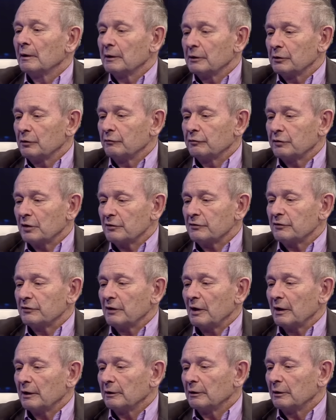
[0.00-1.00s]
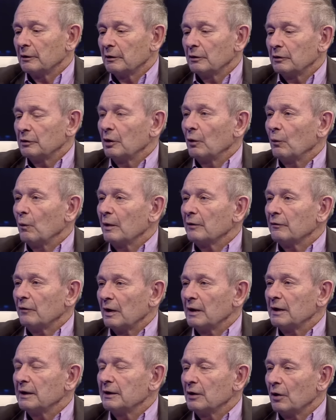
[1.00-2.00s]
You've just said, no one
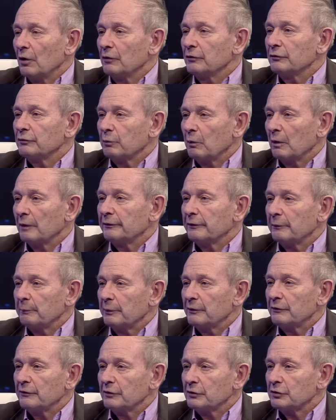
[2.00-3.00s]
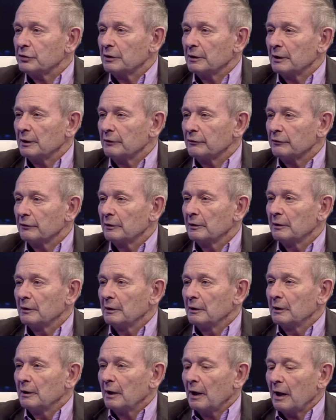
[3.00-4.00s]
really knows what the position is.
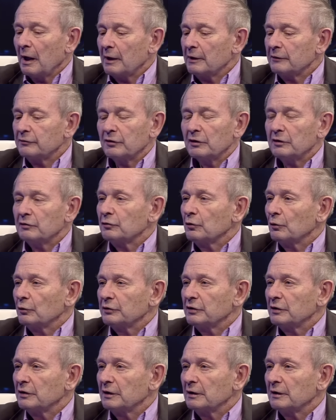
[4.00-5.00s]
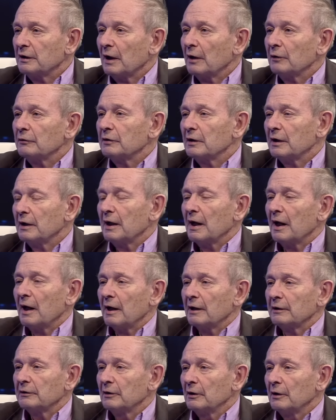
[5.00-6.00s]
Has he sorted it out? He
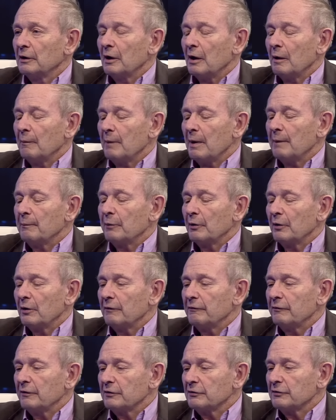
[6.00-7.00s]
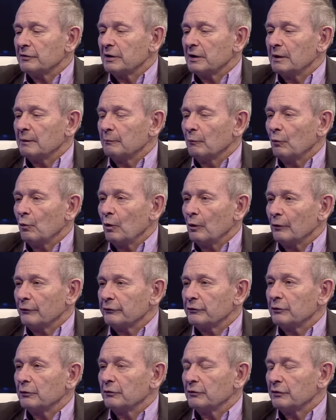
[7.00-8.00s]
had a member of his team, Walls,
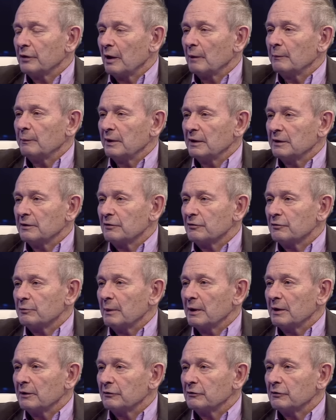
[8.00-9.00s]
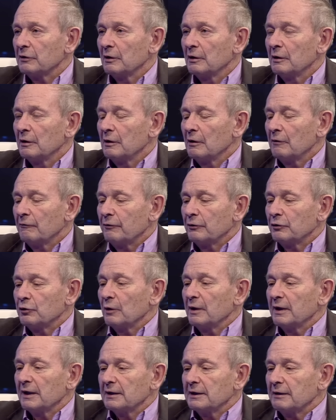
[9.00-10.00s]
who's now been dismissed, for
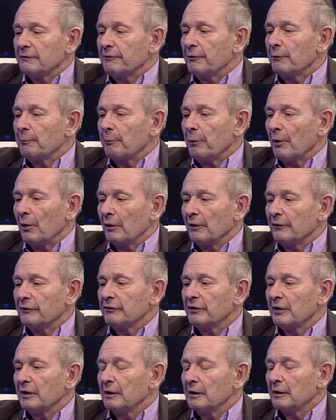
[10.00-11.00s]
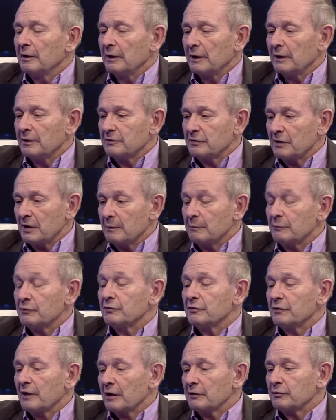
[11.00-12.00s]
doing a different policy, it seems.
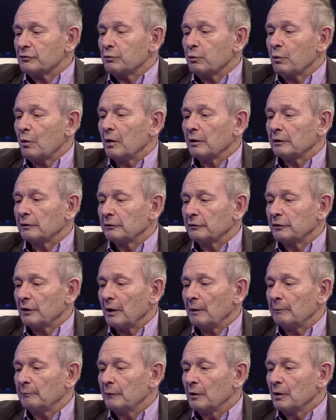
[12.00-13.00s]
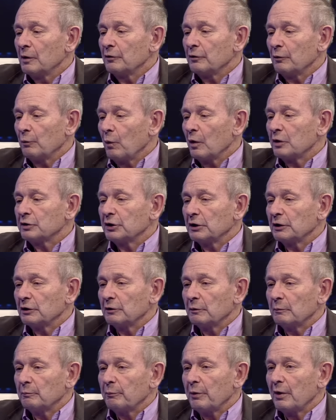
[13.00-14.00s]
That's what the
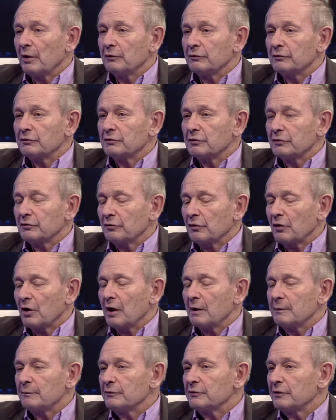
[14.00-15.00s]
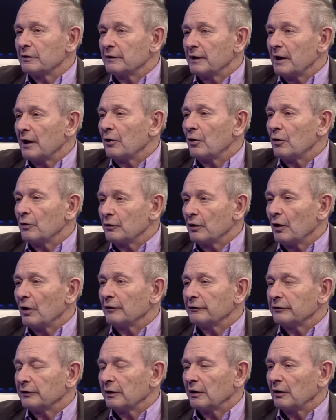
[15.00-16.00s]
Washington Post describes in their own
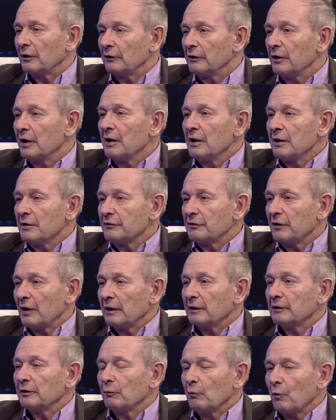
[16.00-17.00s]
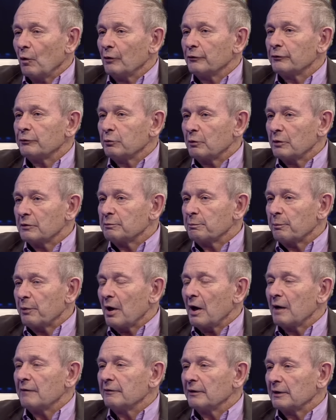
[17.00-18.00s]
article, saying that Walls was
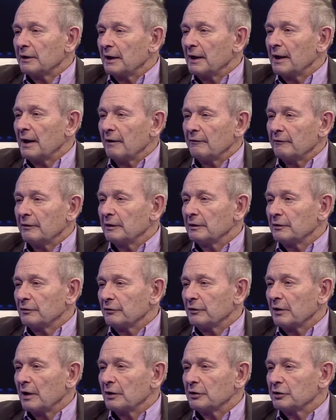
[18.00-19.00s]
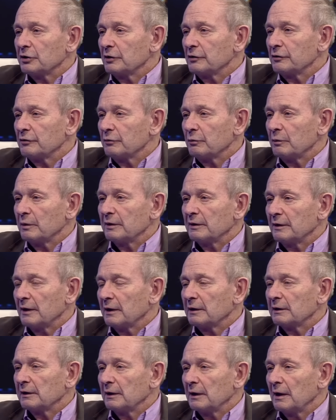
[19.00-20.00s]
privately having discussions with
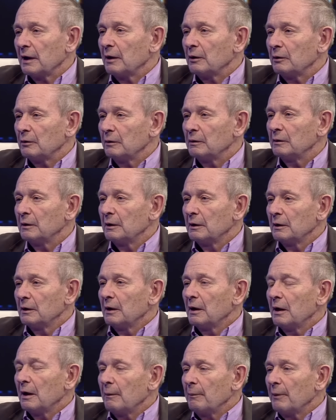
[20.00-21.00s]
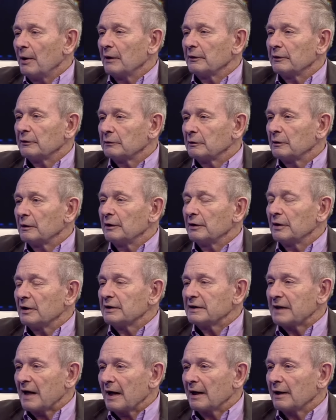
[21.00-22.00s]
Netanyahu about an
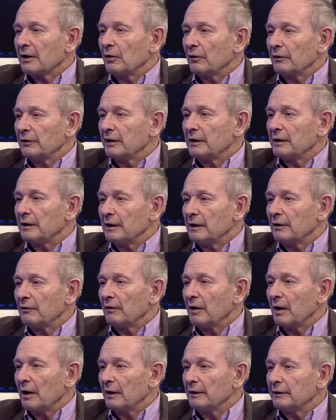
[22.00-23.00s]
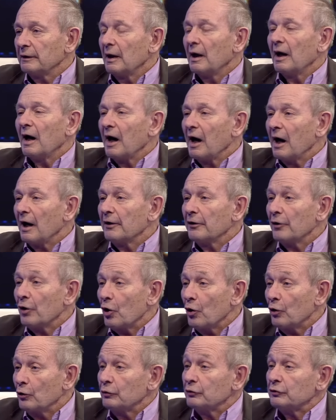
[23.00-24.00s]
attack on Iran,
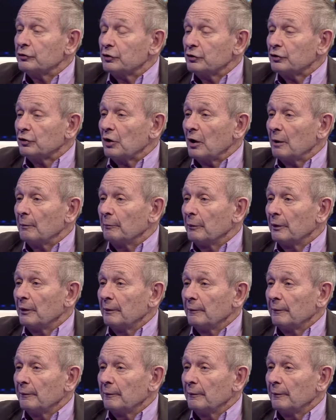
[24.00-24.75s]
unknown to Trump.